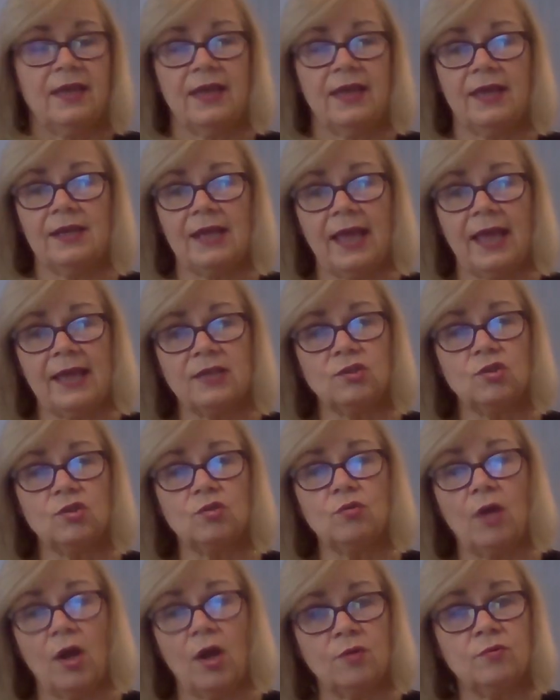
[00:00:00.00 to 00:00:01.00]
And as
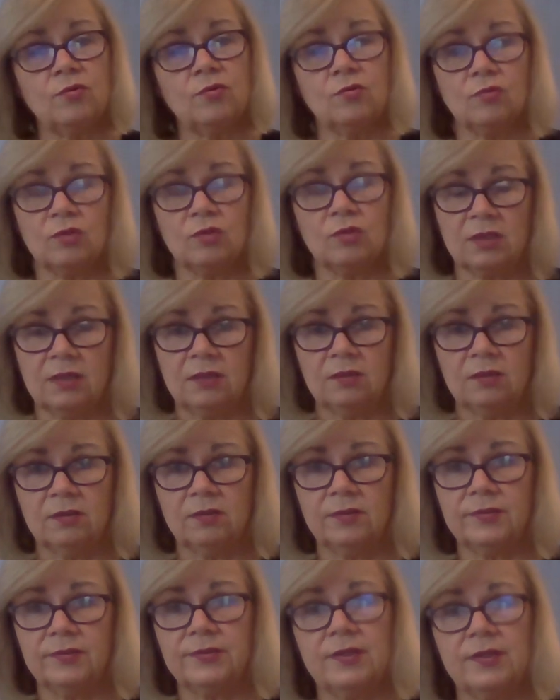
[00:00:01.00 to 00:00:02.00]
you hone your
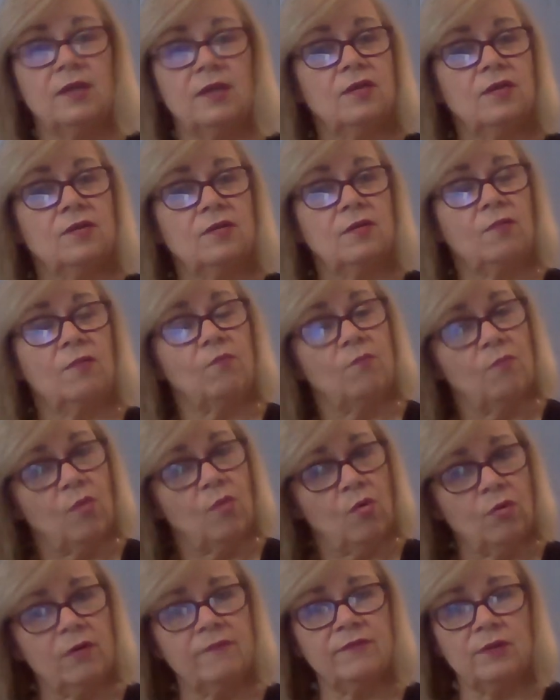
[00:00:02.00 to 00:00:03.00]
skills,
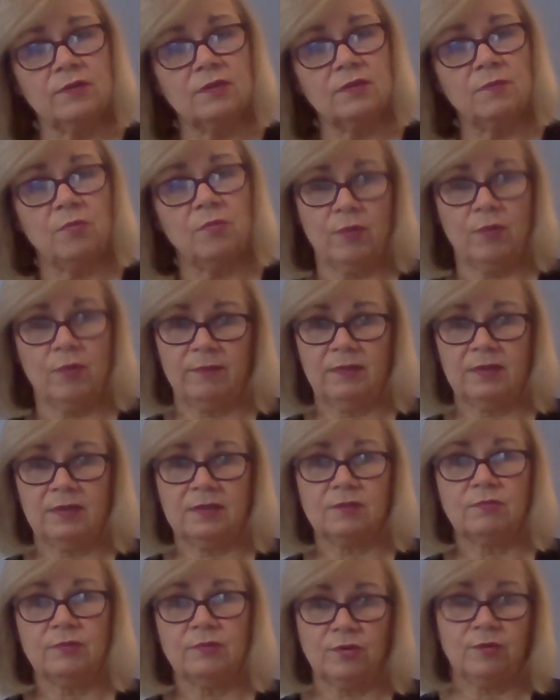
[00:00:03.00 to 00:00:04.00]
more of those
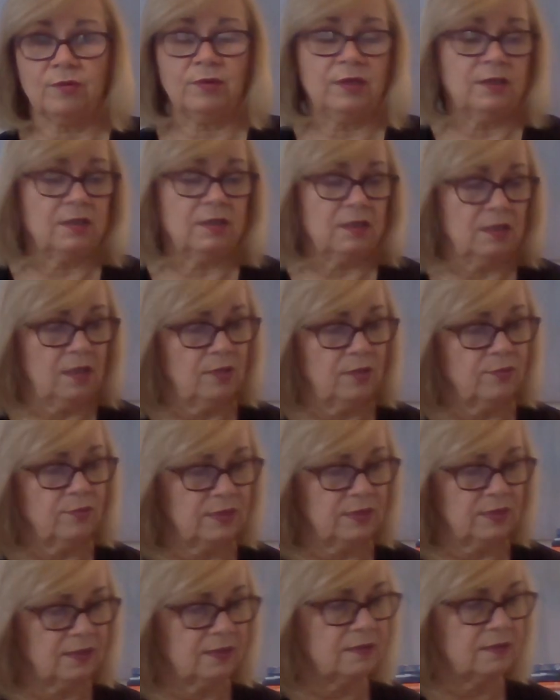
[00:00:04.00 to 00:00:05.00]
appointments will turn into
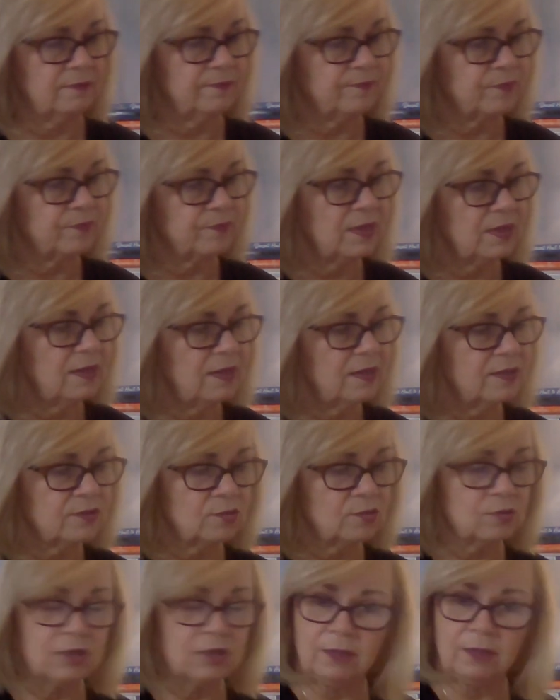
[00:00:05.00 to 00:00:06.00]
closings.
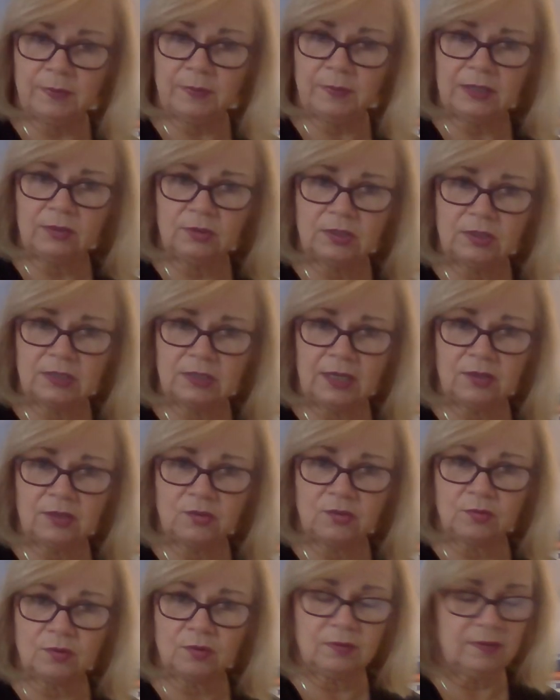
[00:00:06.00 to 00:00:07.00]
So keep a good
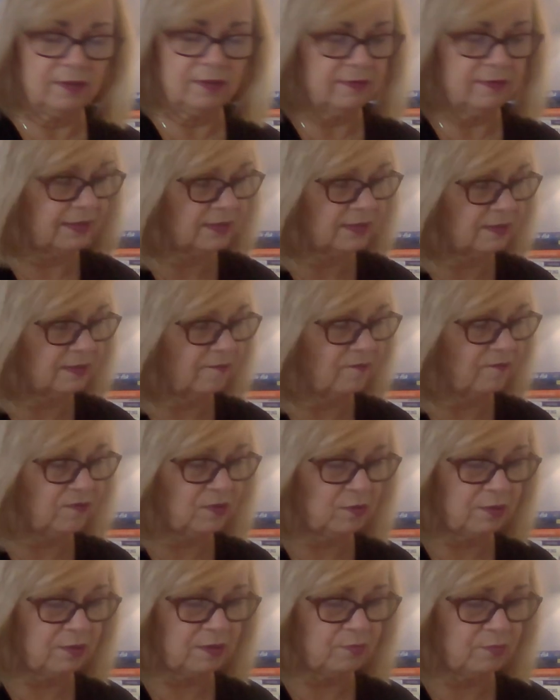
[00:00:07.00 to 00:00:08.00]
schedule. That's a
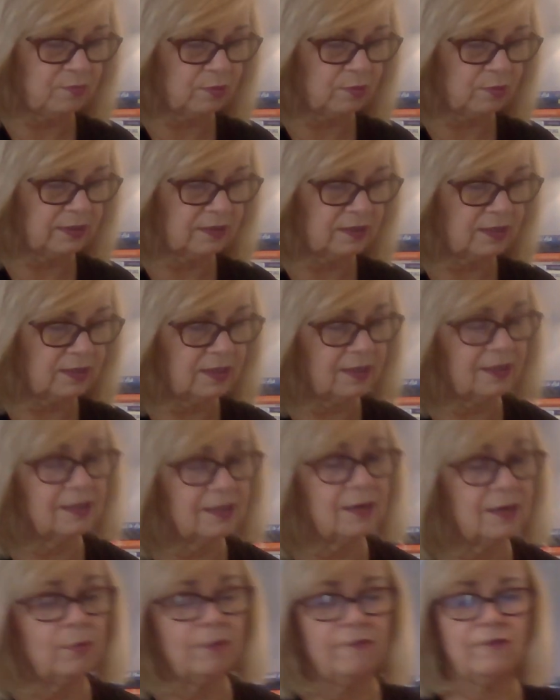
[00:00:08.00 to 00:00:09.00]
very important thing. And
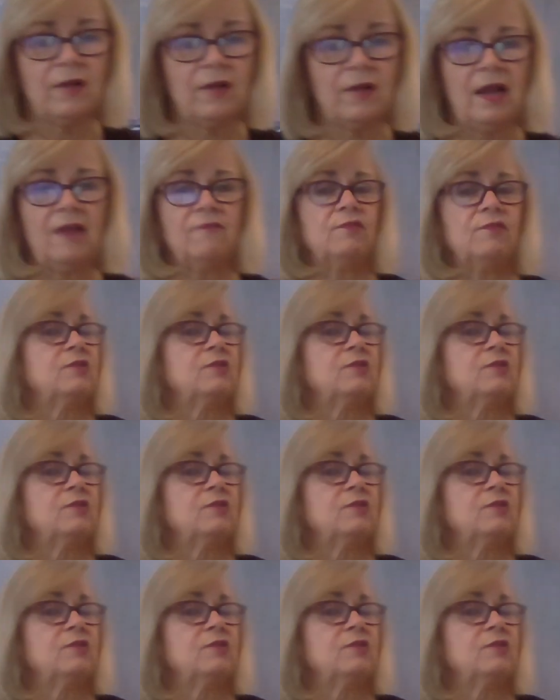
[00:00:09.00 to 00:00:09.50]
number 5,